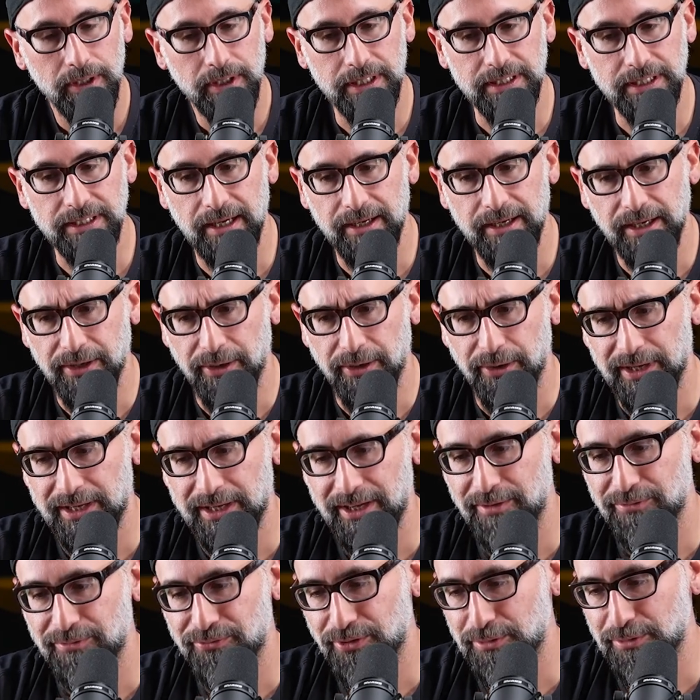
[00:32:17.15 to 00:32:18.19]
Cause I
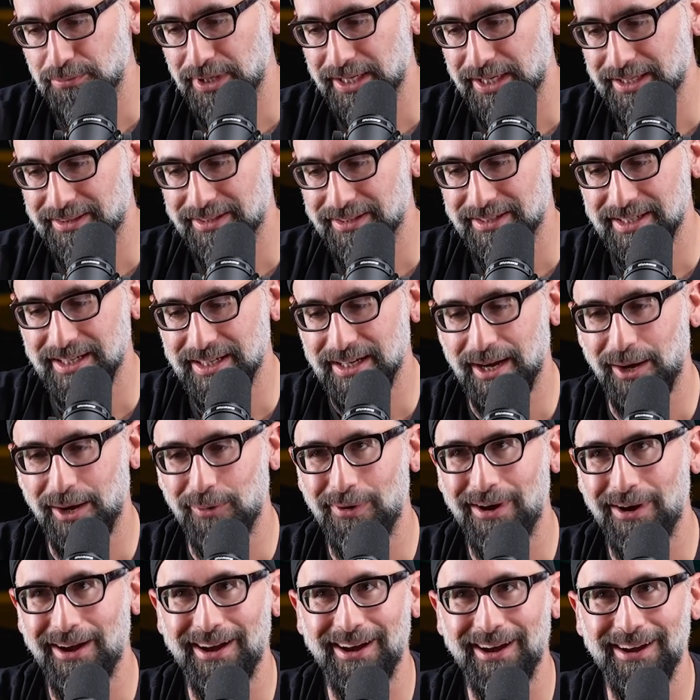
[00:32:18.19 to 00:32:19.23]
come from like the
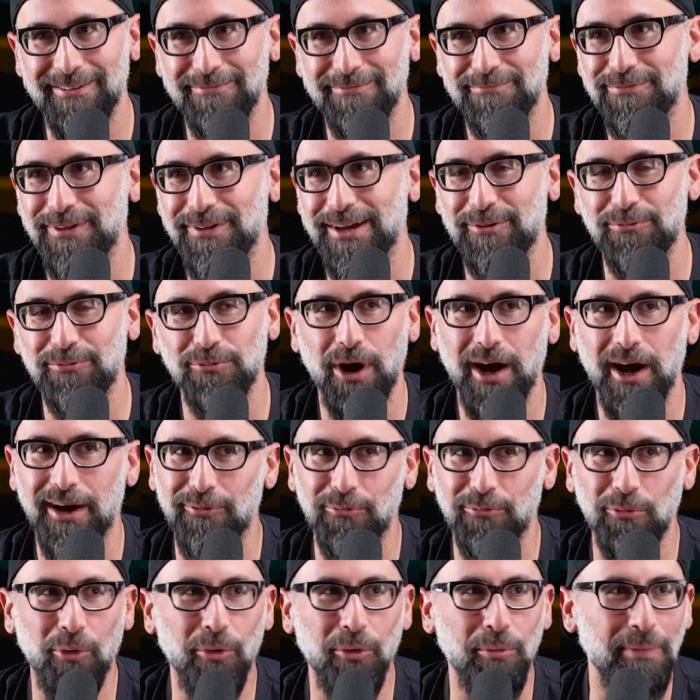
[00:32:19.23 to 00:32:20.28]
DIY, like rock
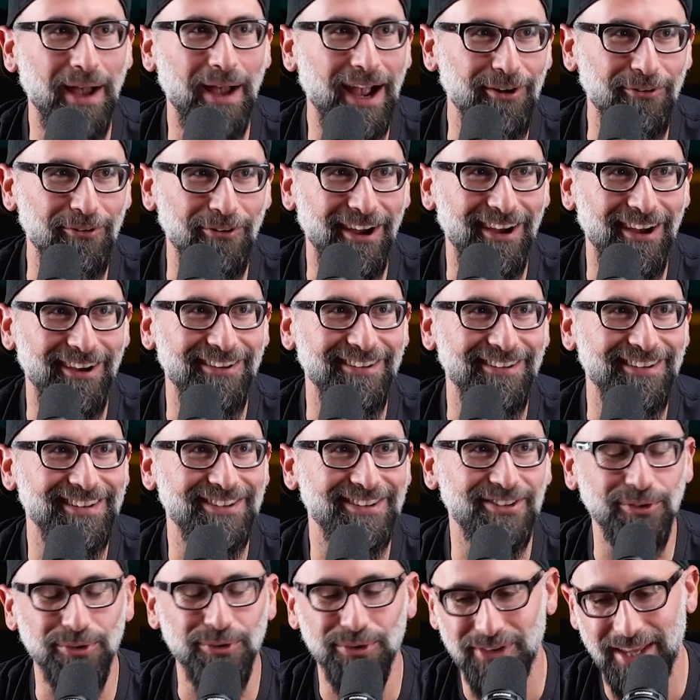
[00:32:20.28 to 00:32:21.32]
and roll
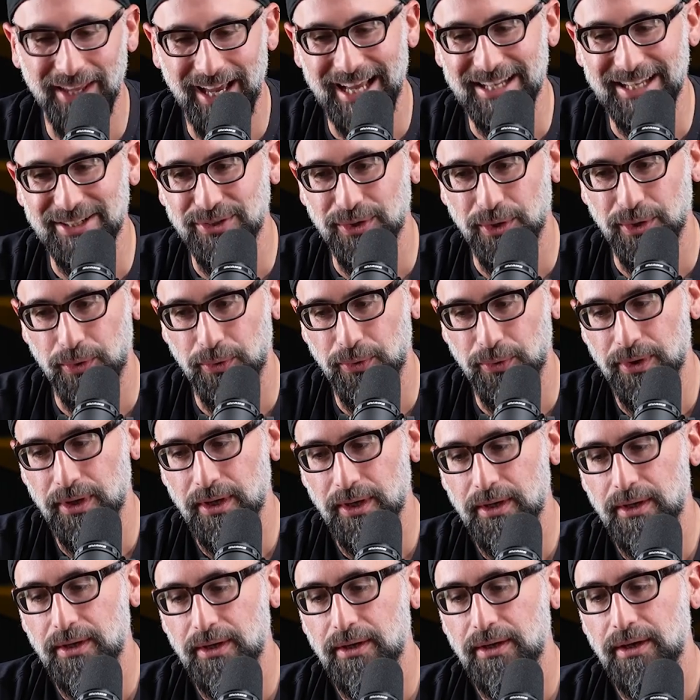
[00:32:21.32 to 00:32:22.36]
background doing that. So
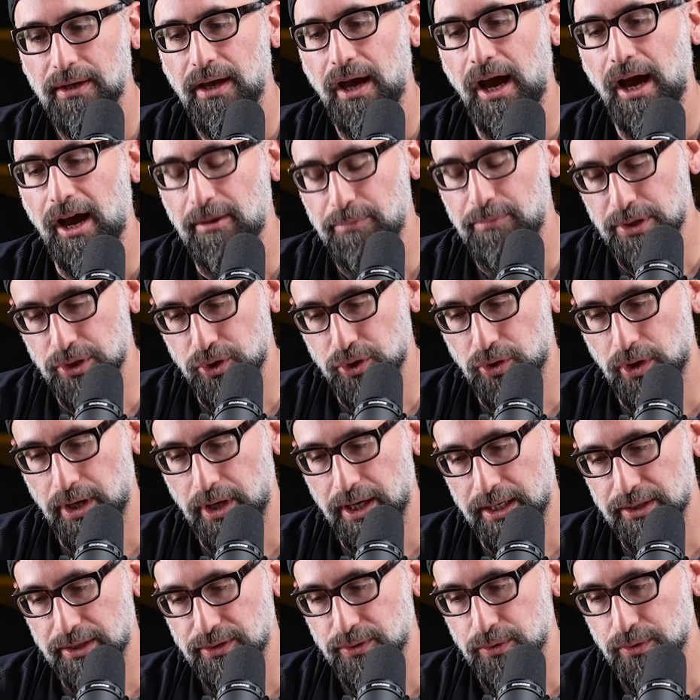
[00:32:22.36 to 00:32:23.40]
I've been
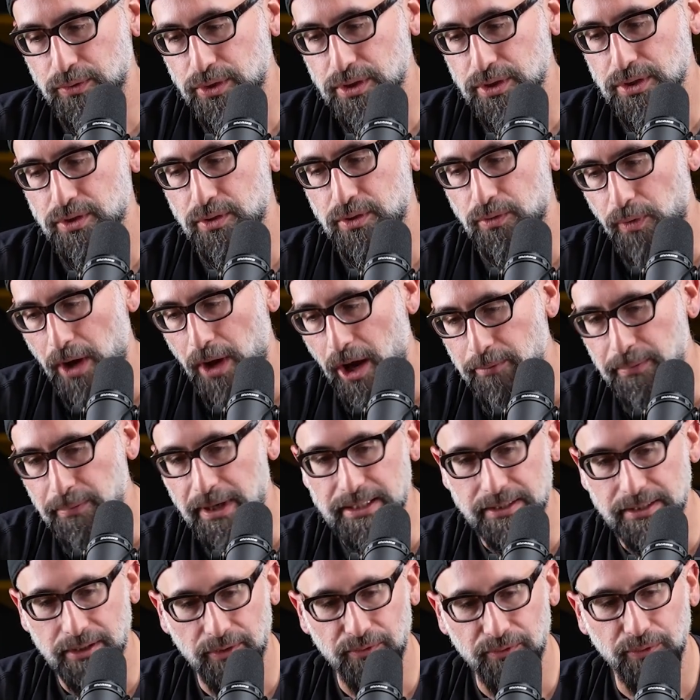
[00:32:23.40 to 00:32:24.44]
trying to just surround
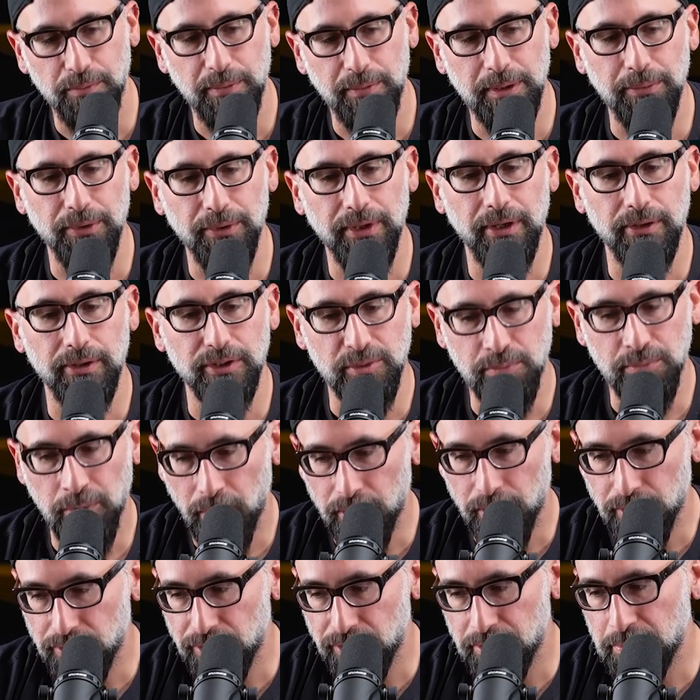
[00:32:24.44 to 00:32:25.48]
myself with people that are
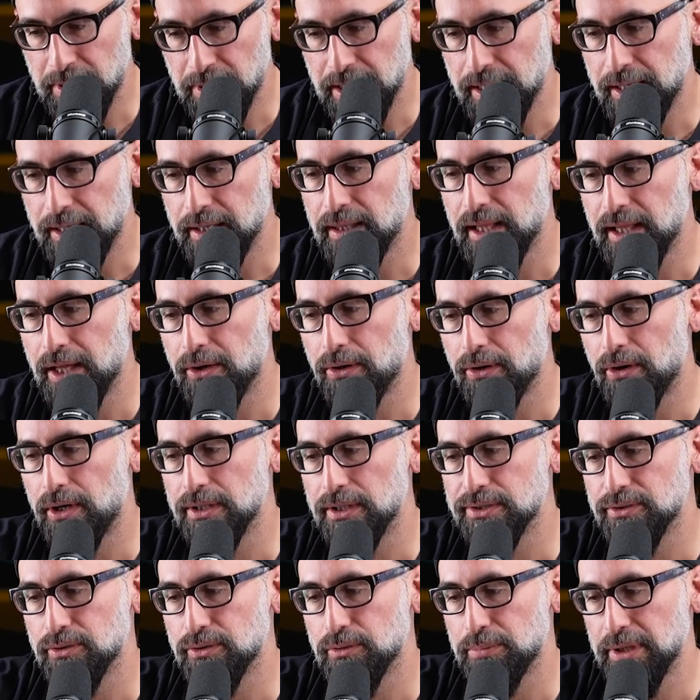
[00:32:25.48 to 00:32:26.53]
smarter than me, that are
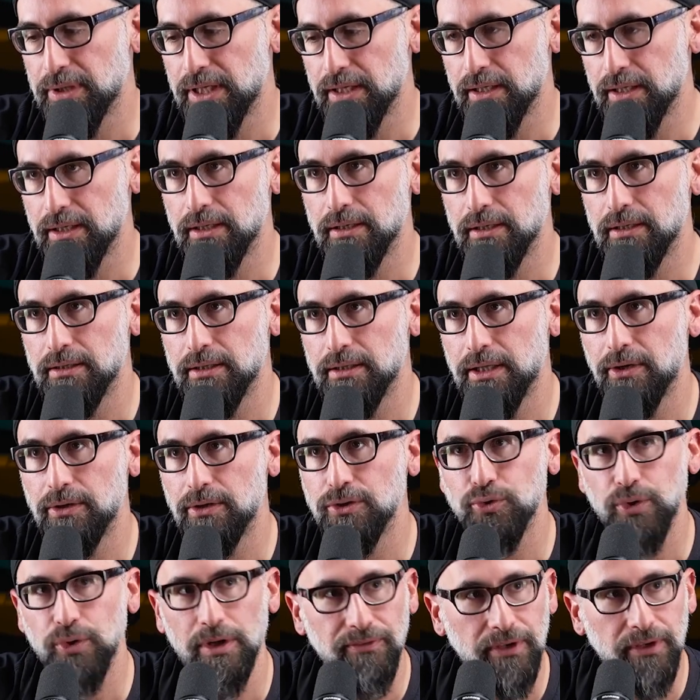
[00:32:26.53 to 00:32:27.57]
also that
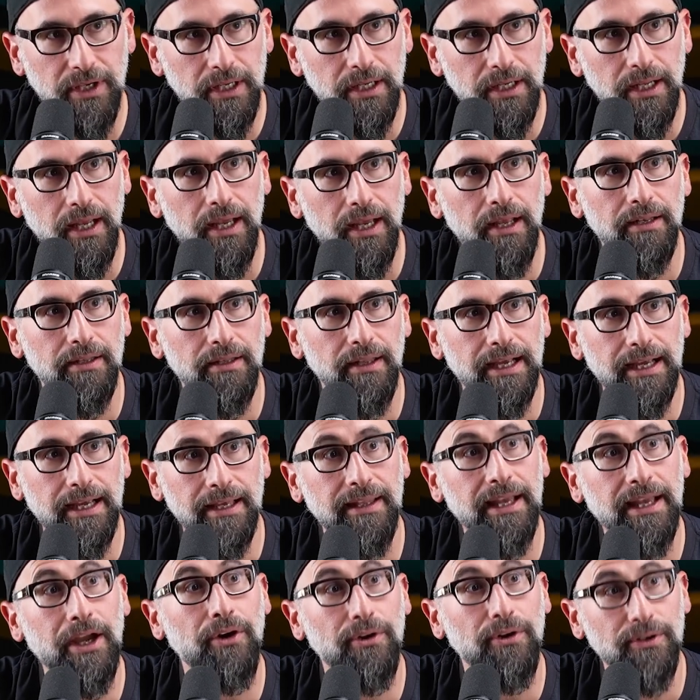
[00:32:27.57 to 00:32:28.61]
are driven and
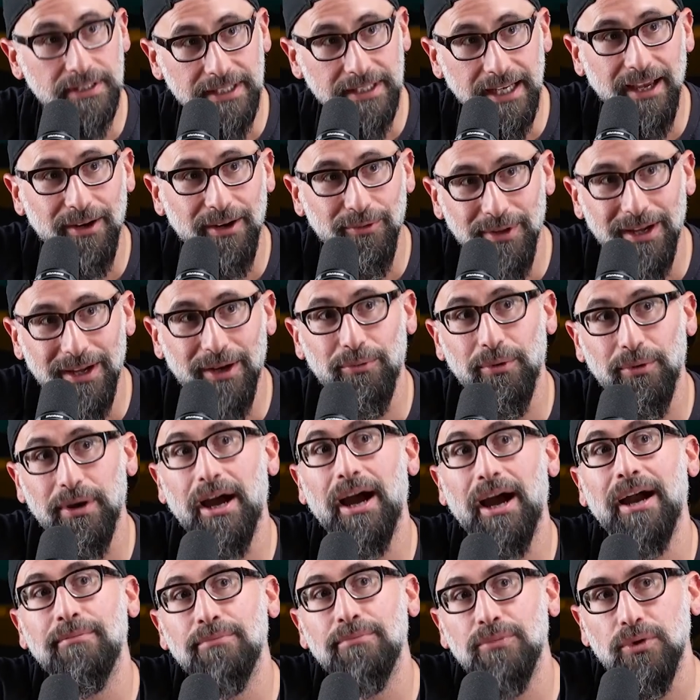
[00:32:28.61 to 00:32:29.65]
they understand like what
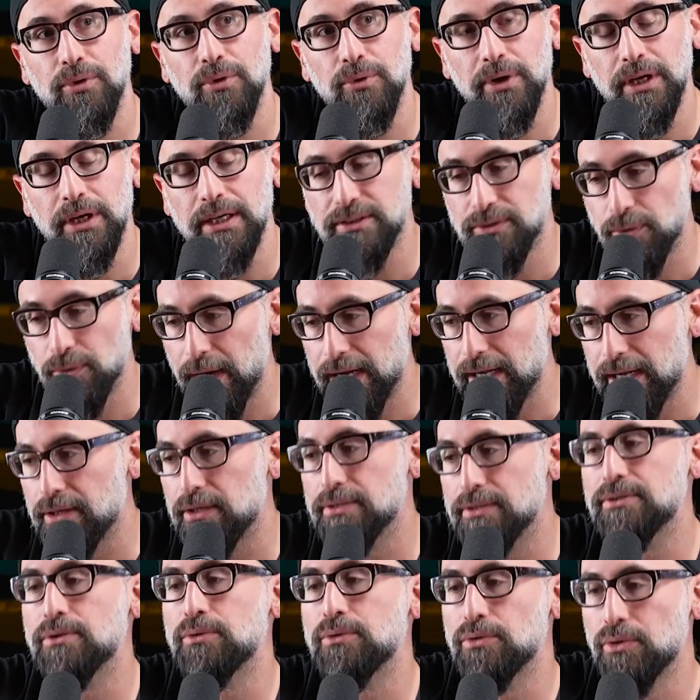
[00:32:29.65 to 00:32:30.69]
I'm doing. So I can
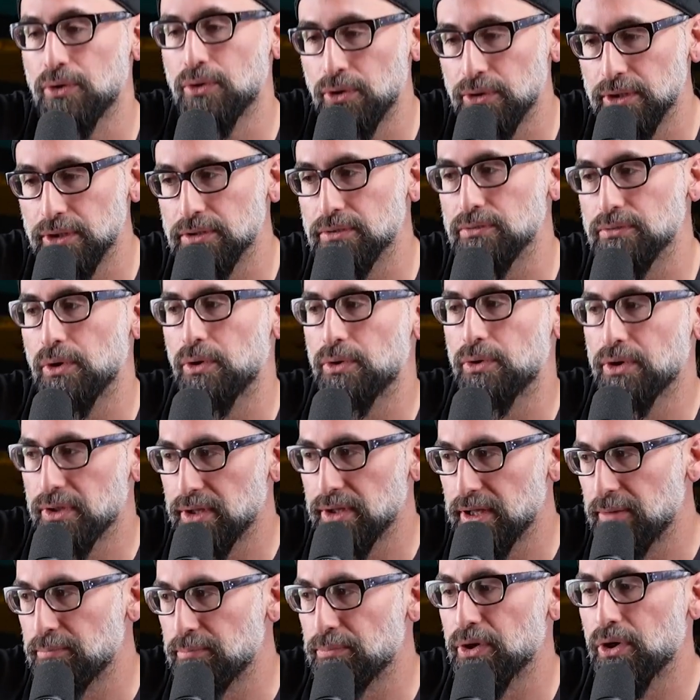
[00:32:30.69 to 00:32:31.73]
also learn and grow to
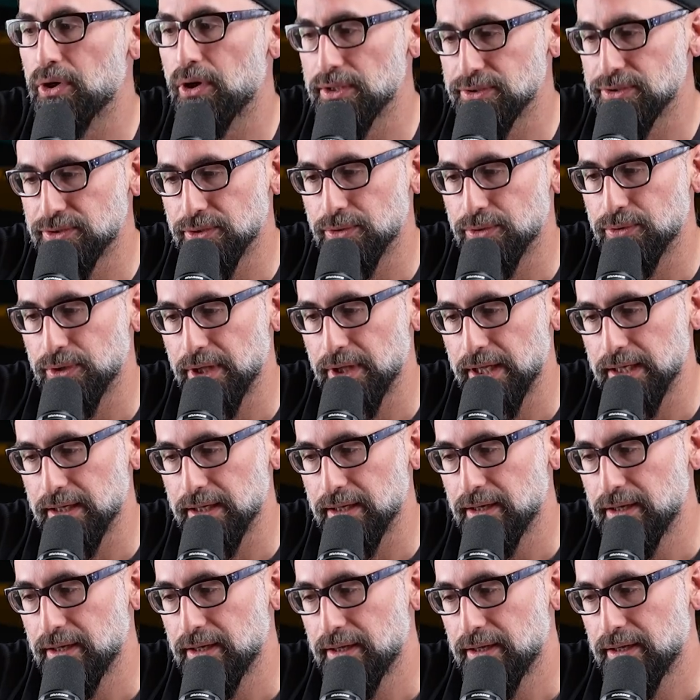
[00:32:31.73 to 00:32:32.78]
them, but also
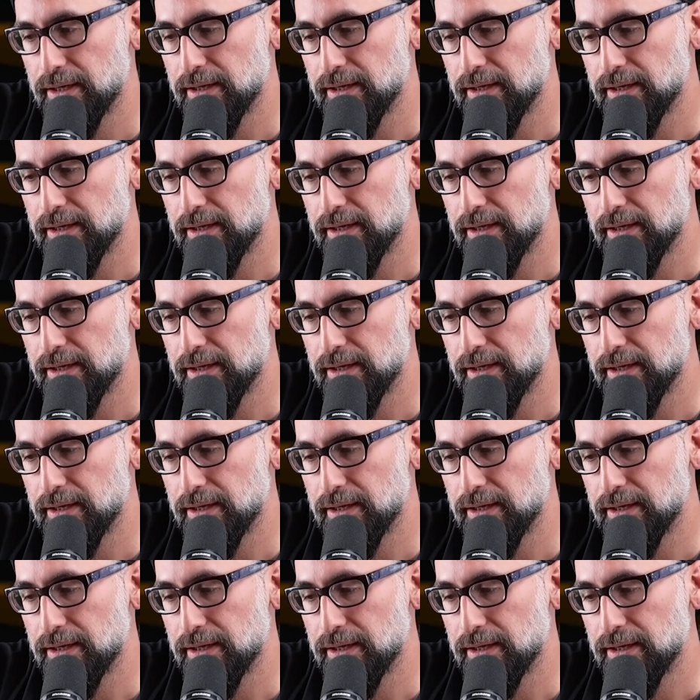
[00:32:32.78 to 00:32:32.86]
like